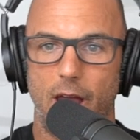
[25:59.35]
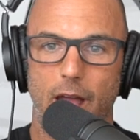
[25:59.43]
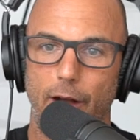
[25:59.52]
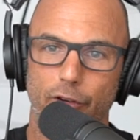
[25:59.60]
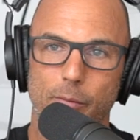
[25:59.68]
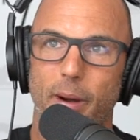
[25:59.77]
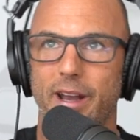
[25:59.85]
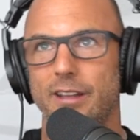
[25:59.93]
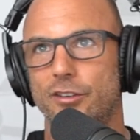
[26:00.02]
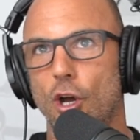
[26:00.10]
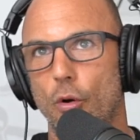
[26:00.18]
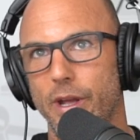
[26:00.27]

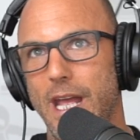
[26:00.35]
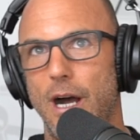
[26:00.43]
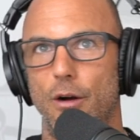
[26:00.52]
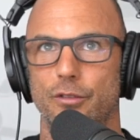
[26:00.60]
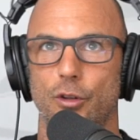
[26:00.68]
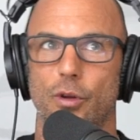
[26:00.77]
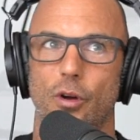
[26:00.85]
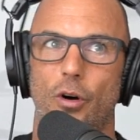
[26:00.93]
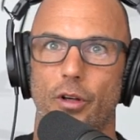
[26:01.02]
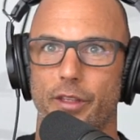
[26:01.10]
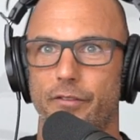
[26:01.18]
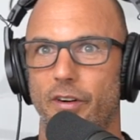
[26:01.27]
everybody's going out doing
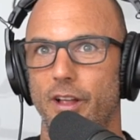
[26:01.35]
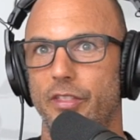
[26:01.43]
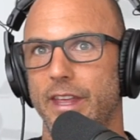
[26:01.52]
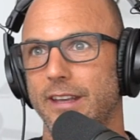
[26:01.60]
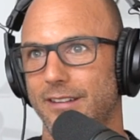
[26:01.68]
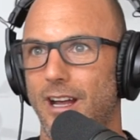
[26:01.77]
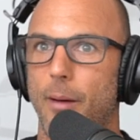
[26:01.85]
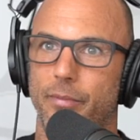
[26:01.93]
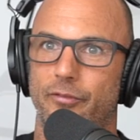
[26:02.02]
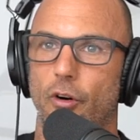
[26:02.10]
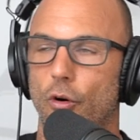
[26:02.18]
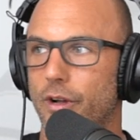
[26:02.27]
all the fun things and i'm
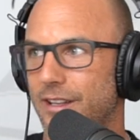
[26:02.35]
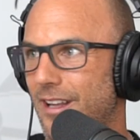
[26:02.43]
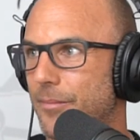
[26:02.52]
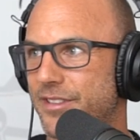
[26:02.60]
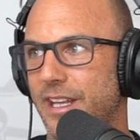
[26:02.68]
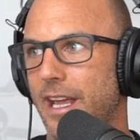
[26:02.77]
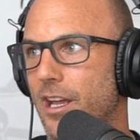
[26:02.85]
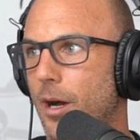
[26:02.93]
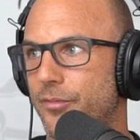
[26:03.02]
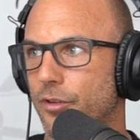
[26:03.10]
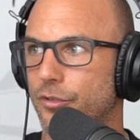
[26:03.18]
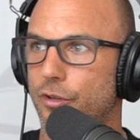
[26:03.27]
focused i'm staying
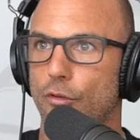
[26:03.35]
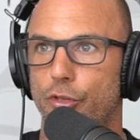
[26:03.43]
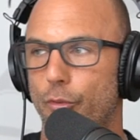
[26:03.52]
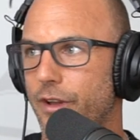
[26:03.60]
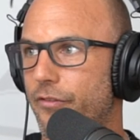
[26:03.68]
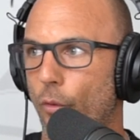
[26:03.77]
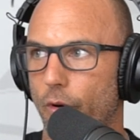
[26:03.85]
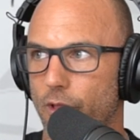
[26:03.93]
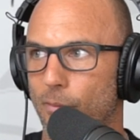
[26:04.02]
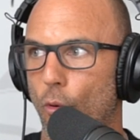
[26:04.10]
up till two, three, four in the